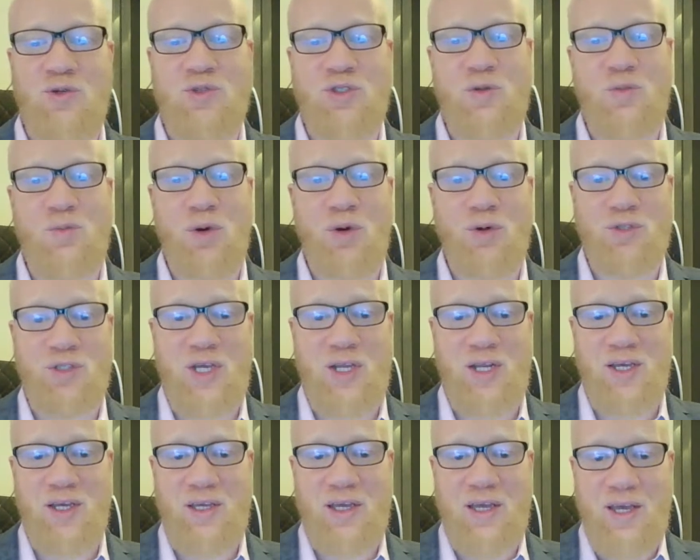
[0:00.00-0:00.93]
to use symbols
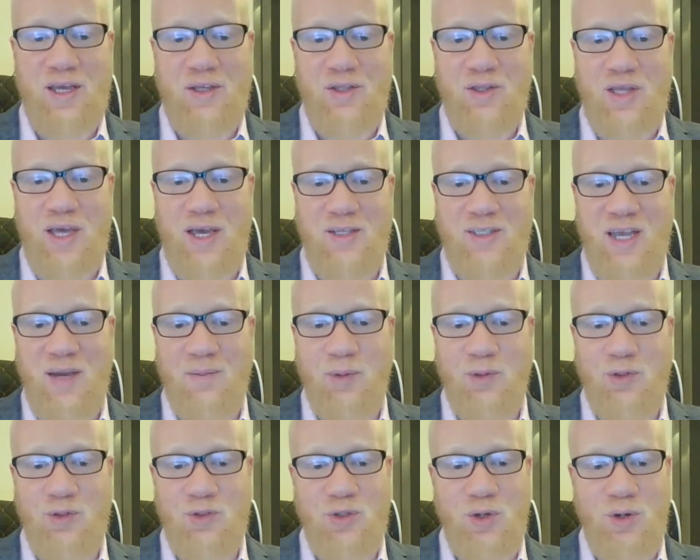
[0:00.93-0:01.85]
and
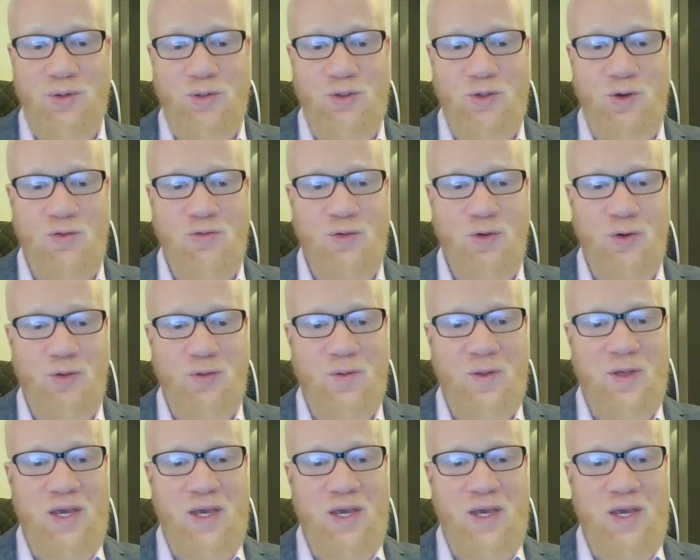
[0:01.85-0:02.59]
examples and so on and so forth.